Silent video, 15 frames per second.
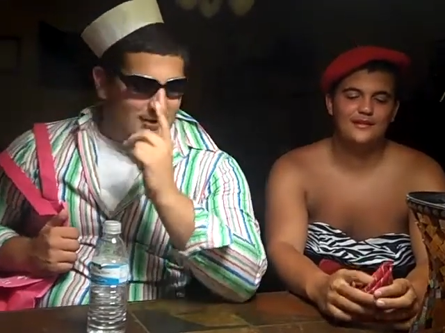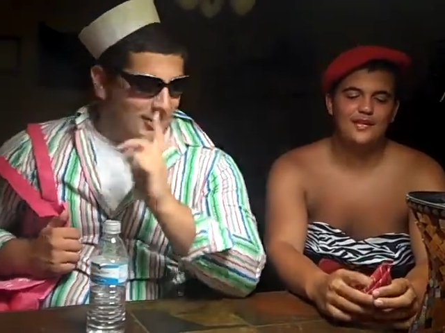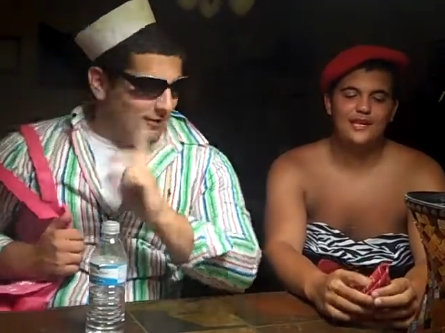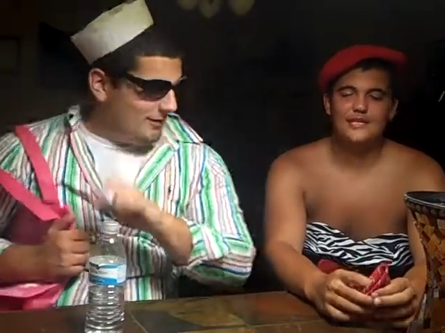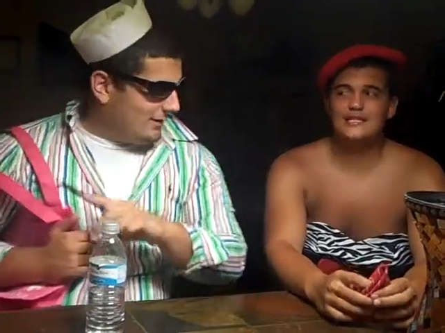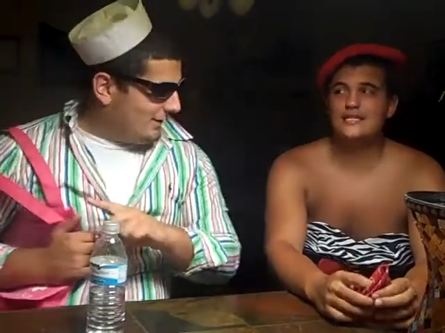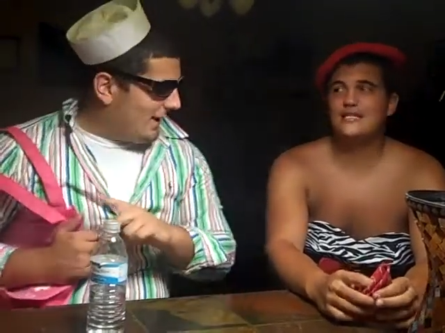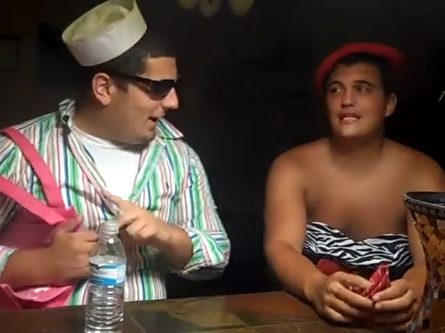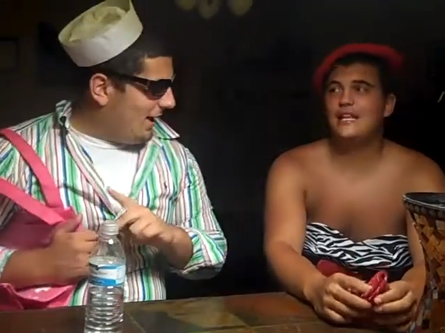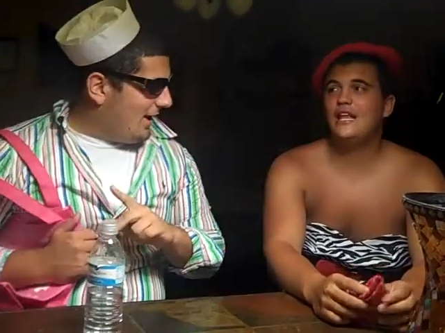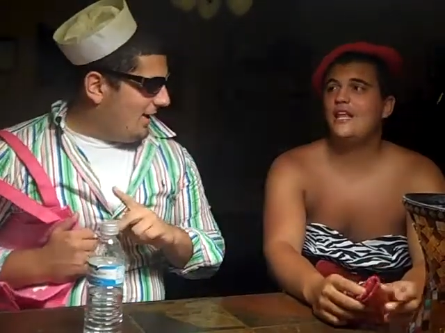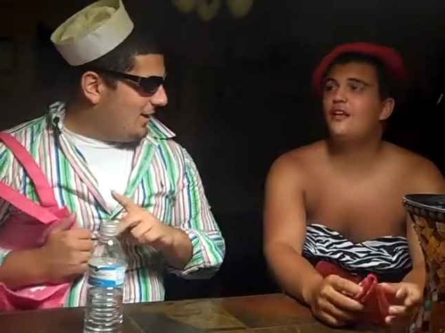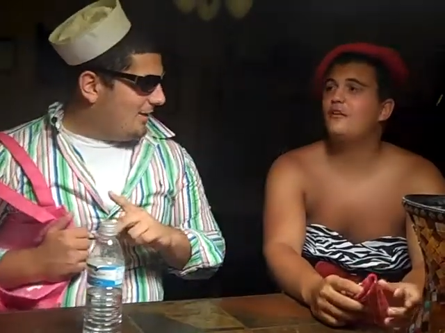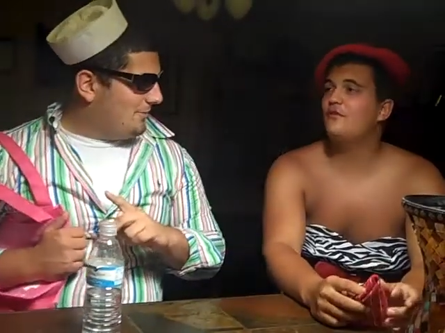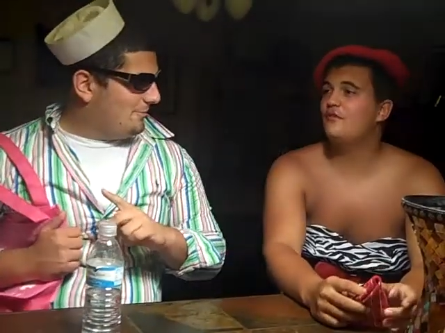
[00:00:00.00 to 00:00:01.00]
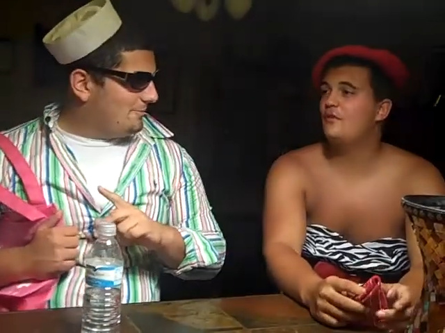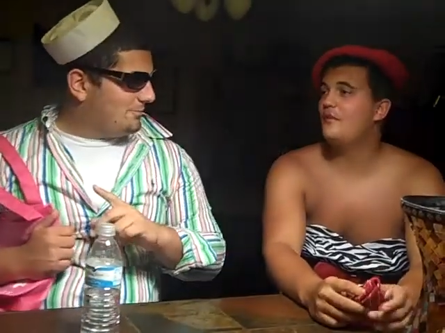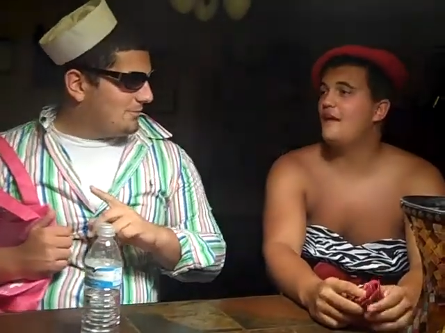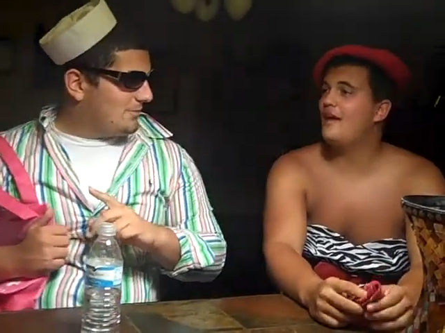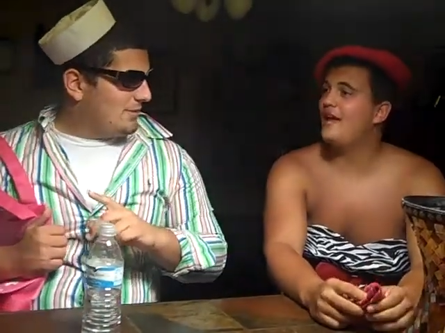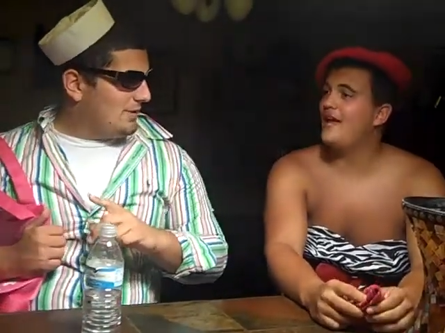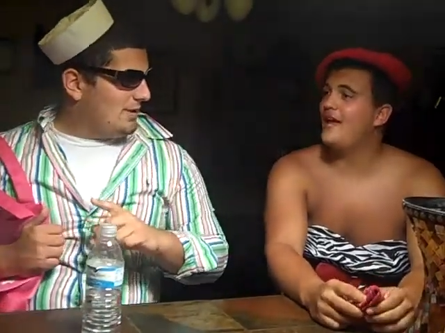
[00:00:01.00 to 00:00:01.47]
Speaker 1: Is this an interview
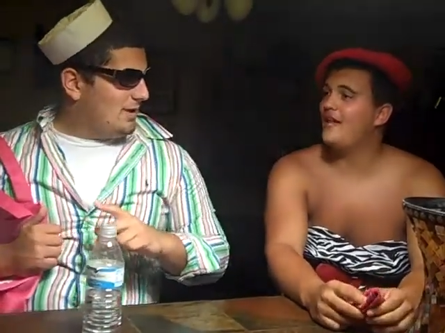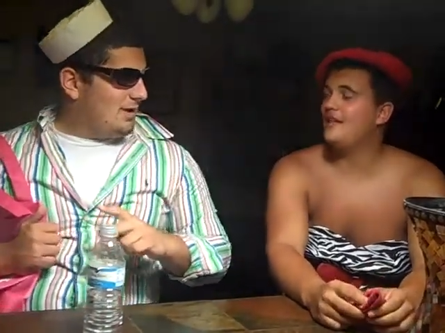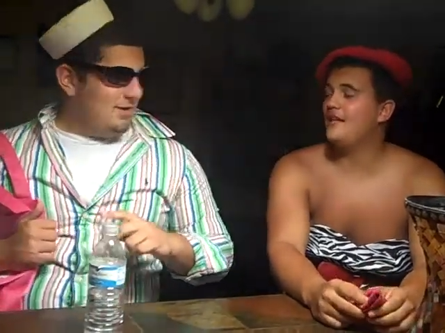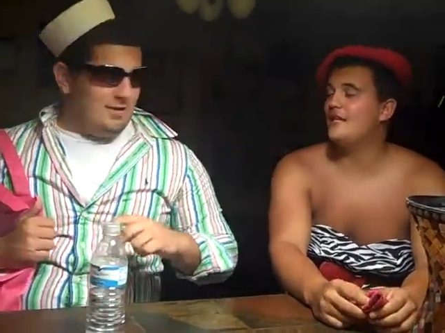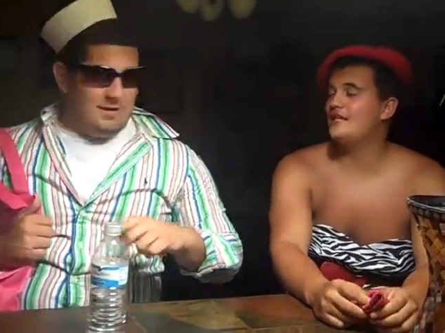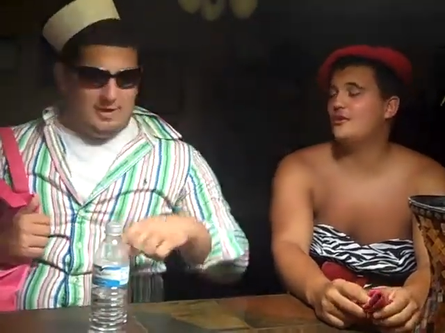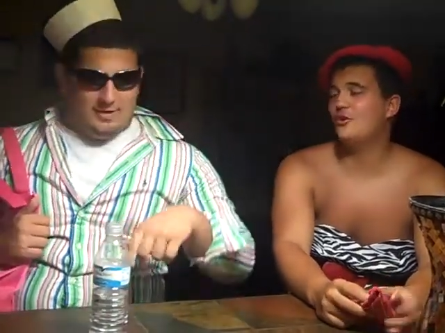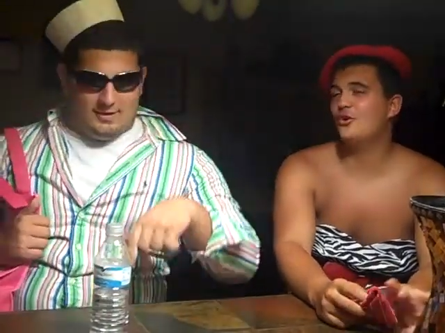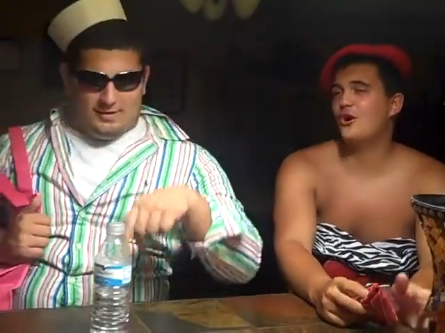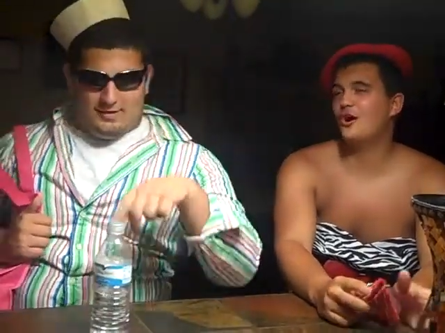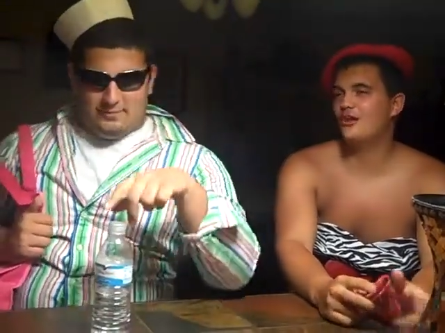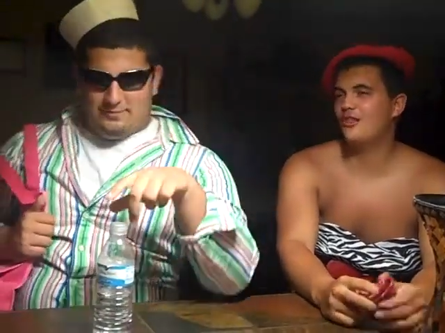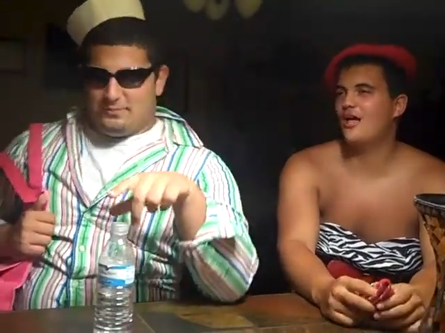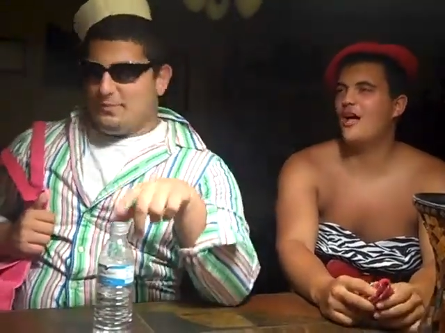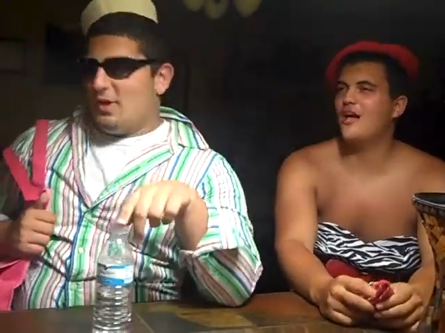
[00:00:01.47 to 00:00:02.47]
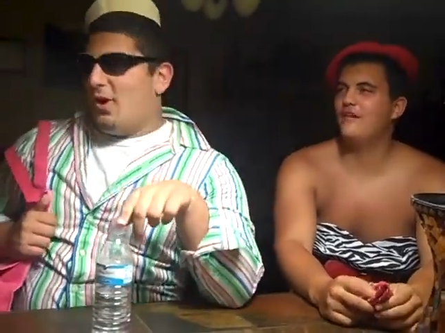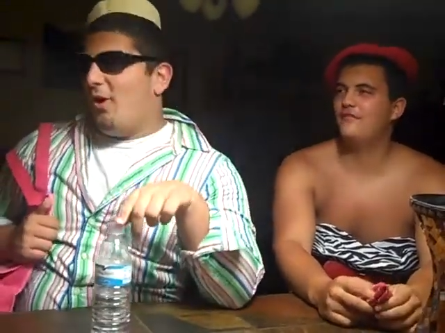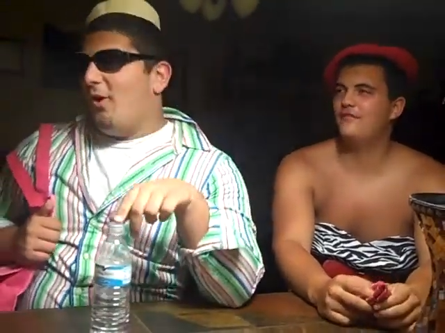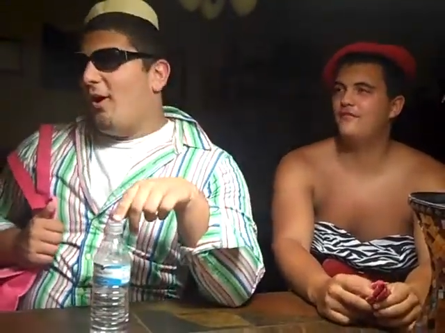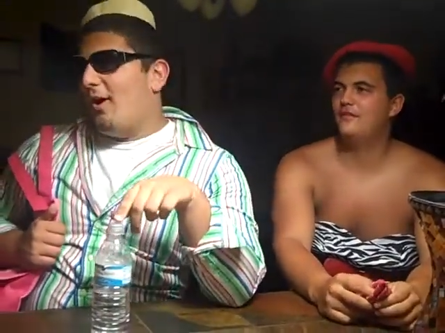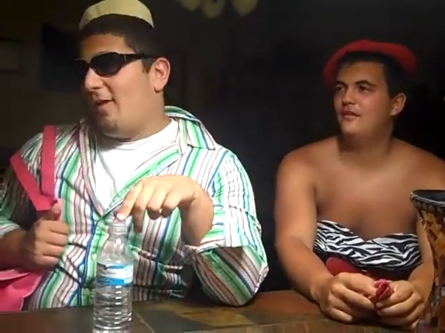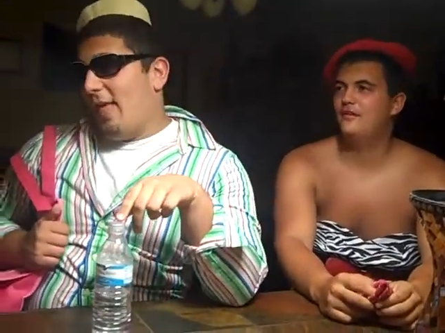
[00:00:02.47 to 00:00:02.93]
about aliens or our life? Or our